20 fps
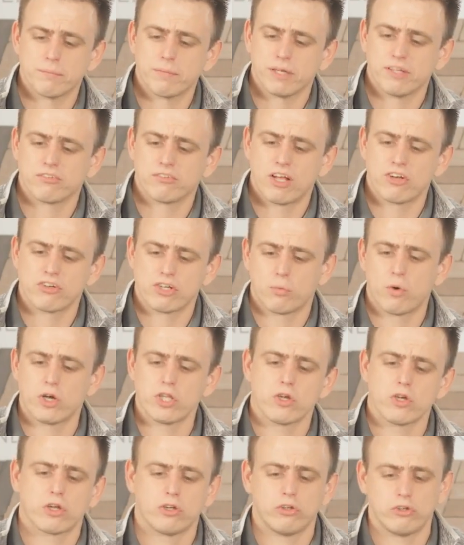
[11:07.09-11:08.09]
But essentially what
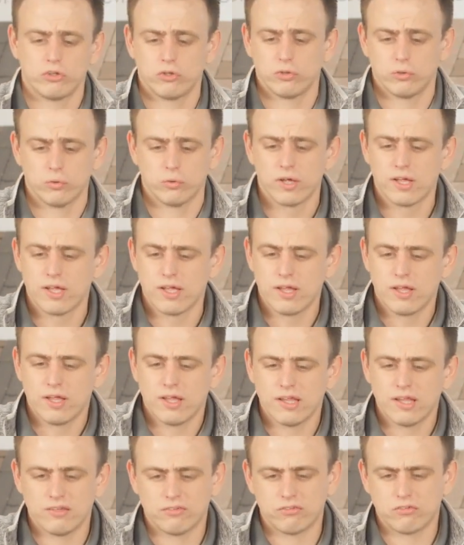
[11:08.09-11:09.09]
you can do
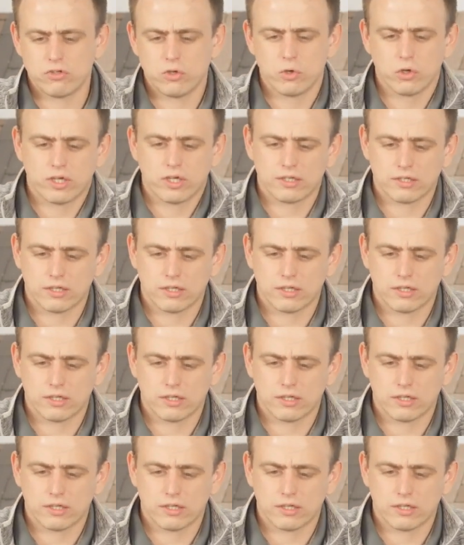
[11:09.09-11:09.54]
is you can